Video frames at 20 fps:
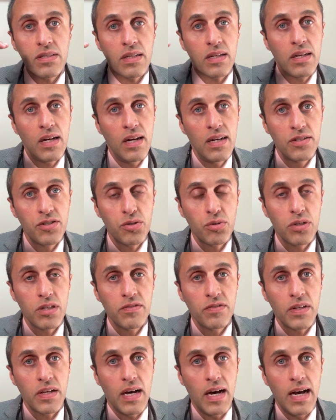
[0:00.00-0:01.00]
the contour of
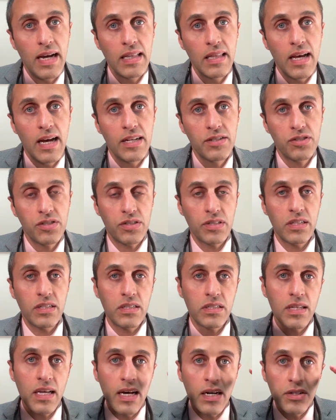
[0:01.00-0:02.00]
the eyelashes can
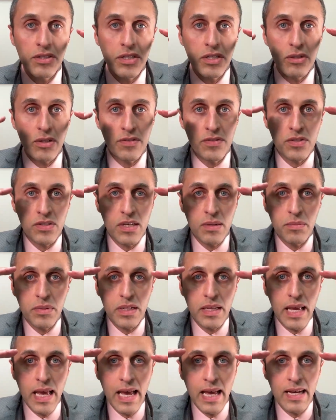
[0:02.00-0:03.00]
tell you if
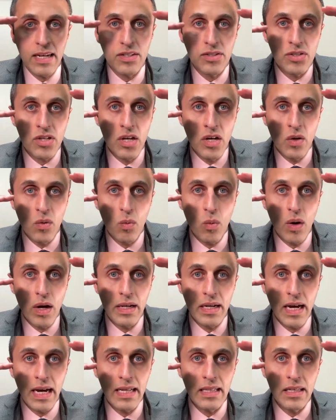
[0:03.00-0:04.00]
somebody has one
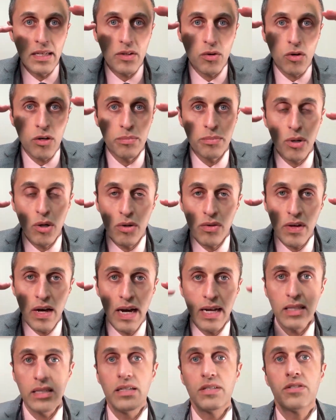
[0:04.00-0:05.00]
eyelid or both
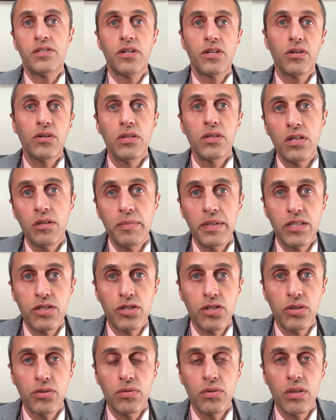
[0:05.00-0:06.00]
eyelids that are a little bit
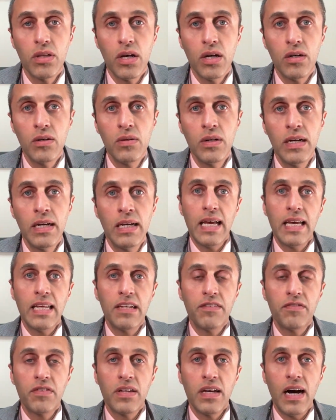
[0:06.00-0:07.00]
too low. And
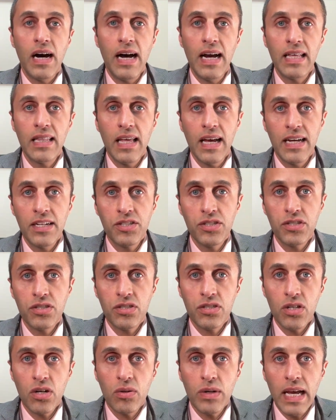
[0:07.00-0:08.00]
if the eyelashes
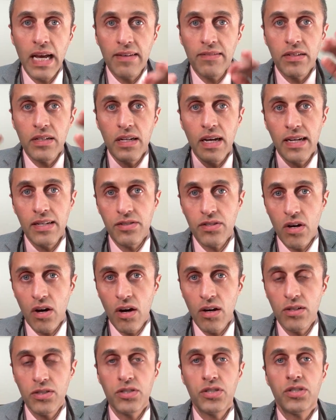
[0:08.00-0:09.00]
don't have a nice
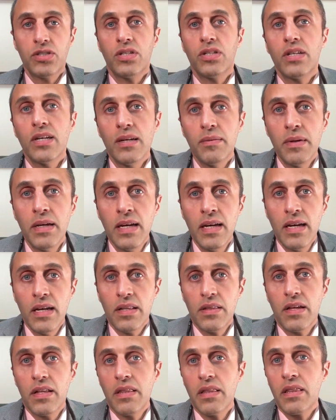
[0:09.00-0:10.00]
arch to them,
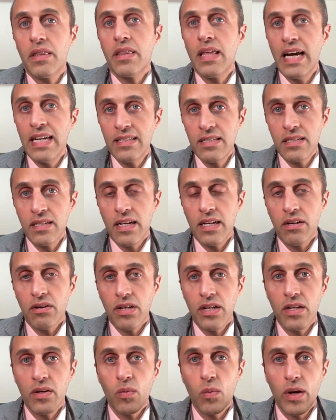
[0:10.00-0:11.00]
then that's an
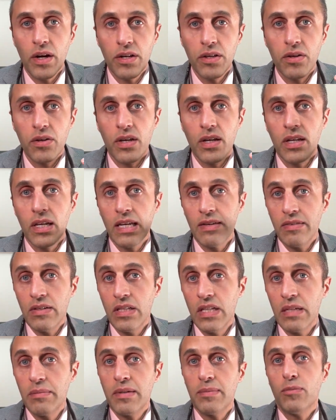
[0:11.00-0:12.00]
area where you can give a
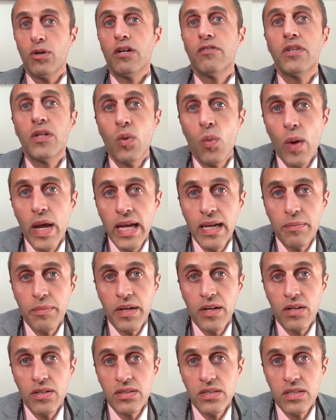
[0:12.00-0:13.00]
little bit more of an awake
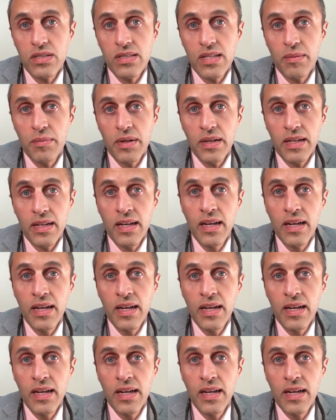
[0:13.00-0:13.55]
appearance to somebody